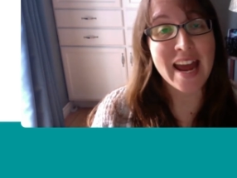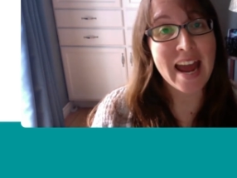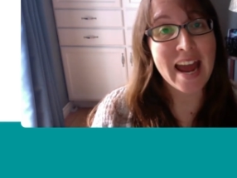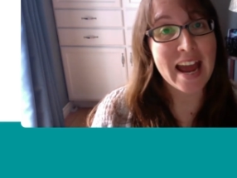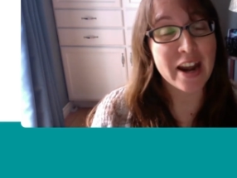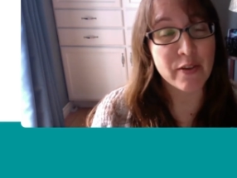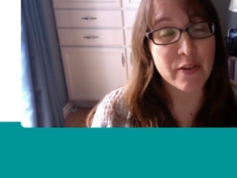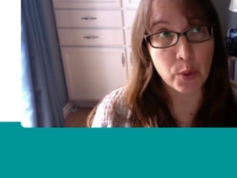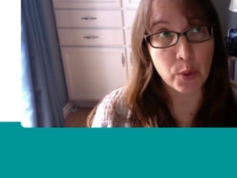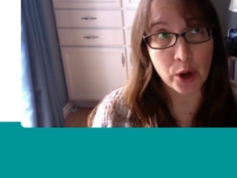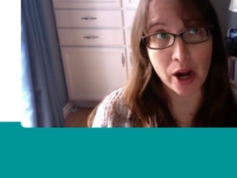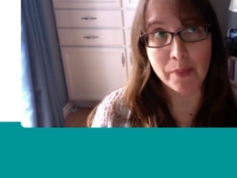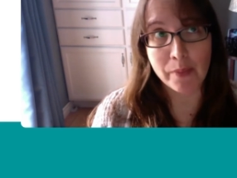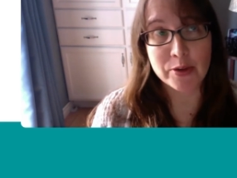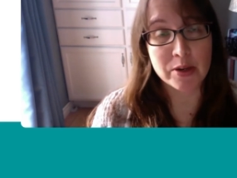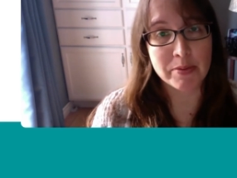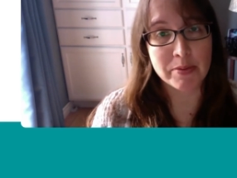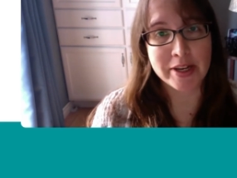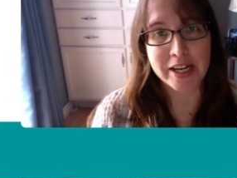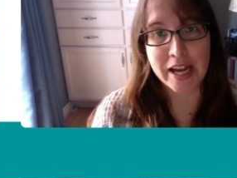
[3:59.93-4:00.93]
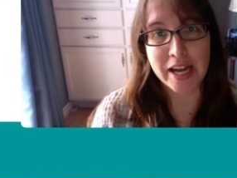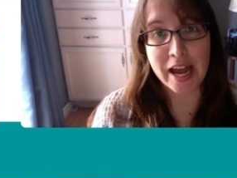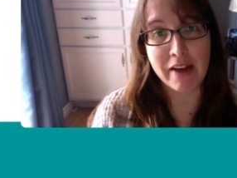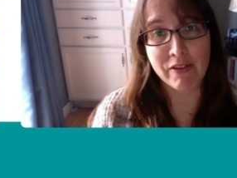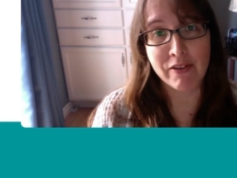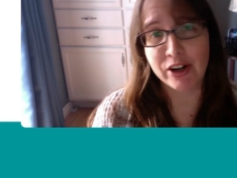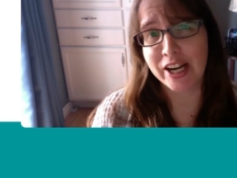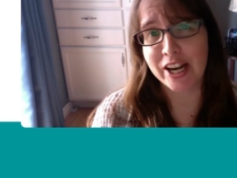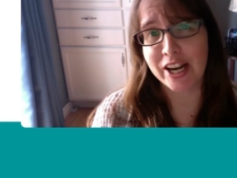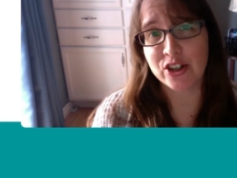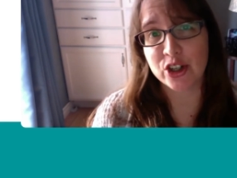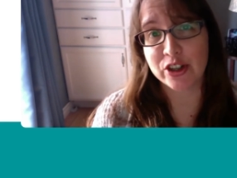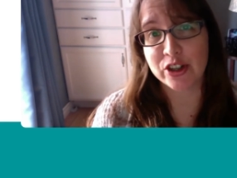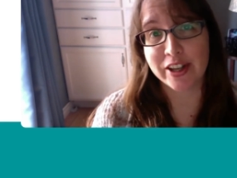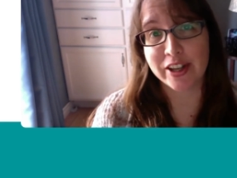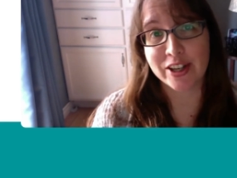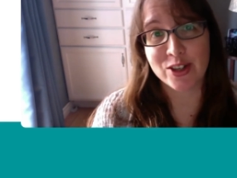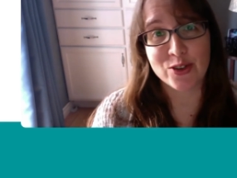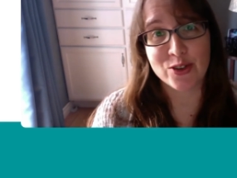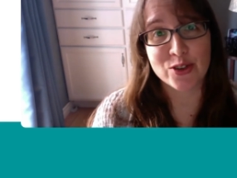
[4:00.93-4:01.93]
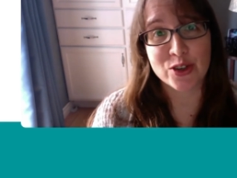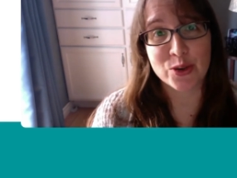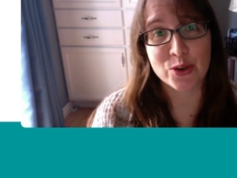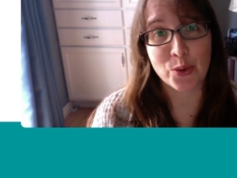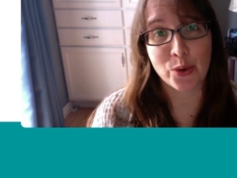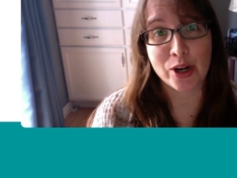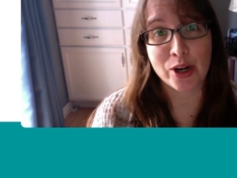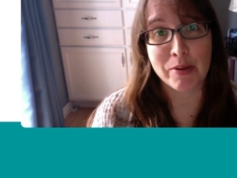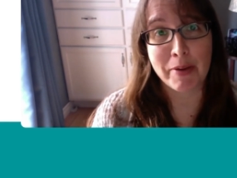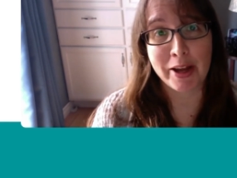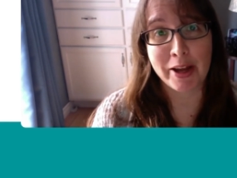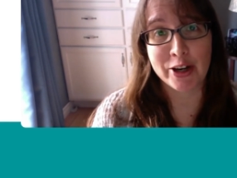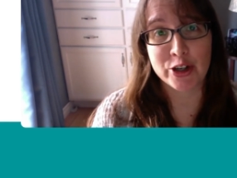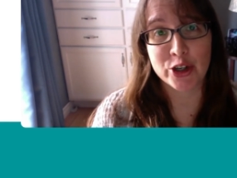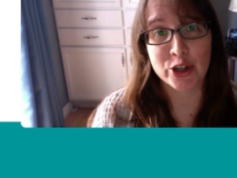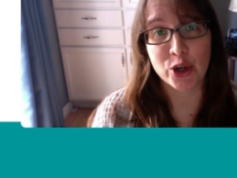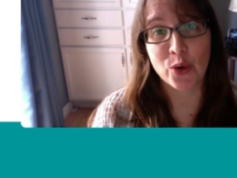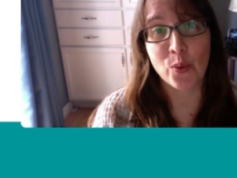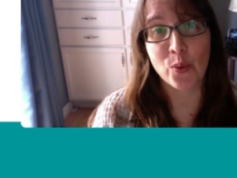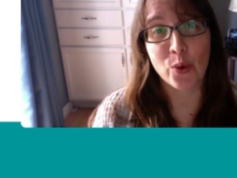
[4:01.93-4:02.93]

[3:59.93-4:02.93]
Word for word: And if it were up to me, every agent that uses Query Manager